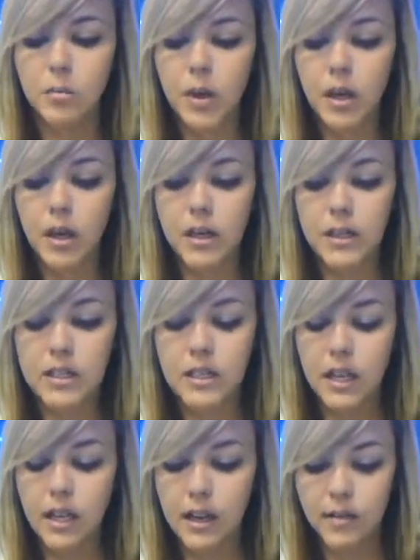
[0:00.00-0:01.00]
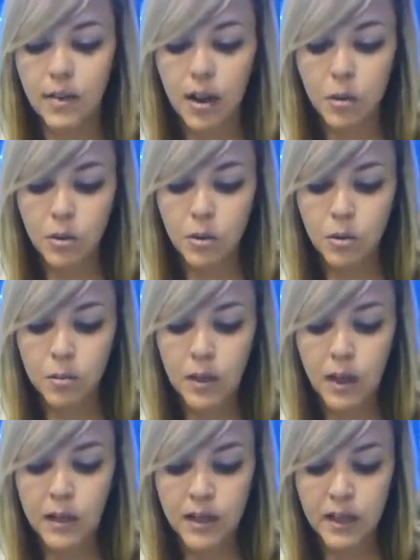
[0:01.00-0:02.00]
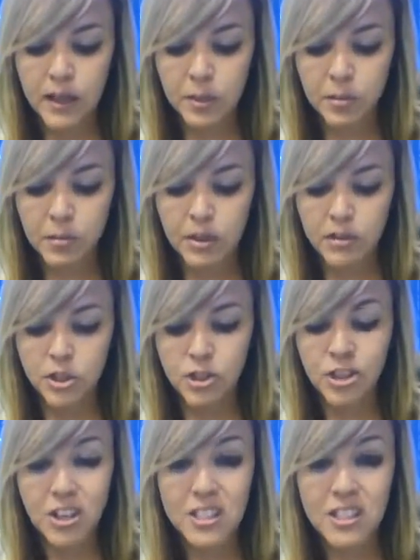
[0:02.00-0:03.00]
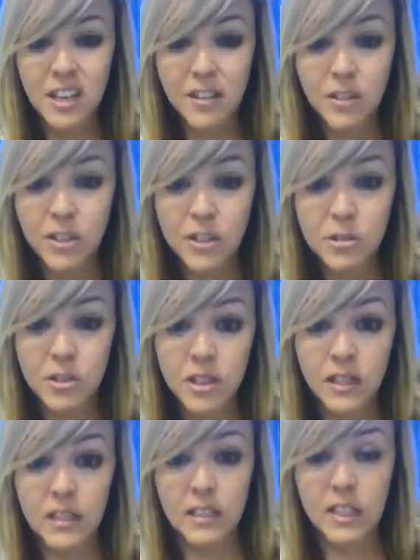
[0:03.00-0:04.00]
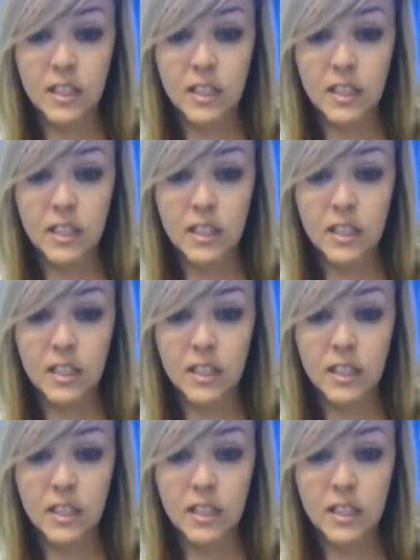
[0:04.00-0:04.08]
But if I were to apply that, it would be just ever so slightly